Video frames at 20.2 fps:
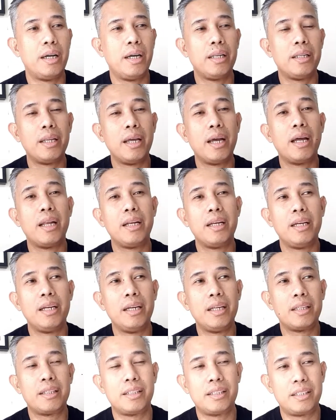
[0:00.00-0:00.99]
and then
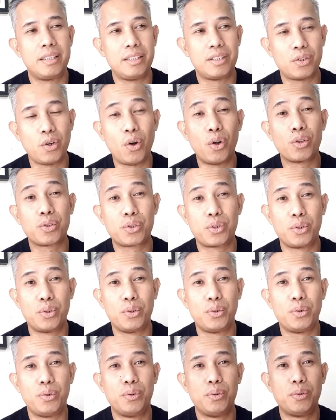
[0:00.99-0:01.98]
it is
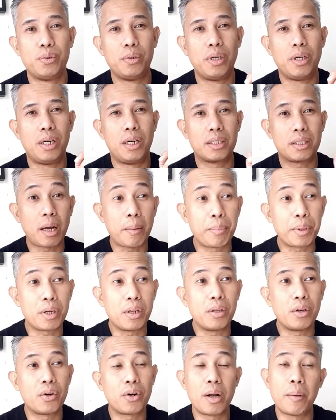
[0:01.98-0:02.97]
also
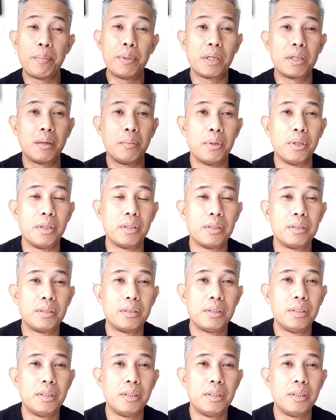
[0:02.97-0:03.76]
topical or applicable.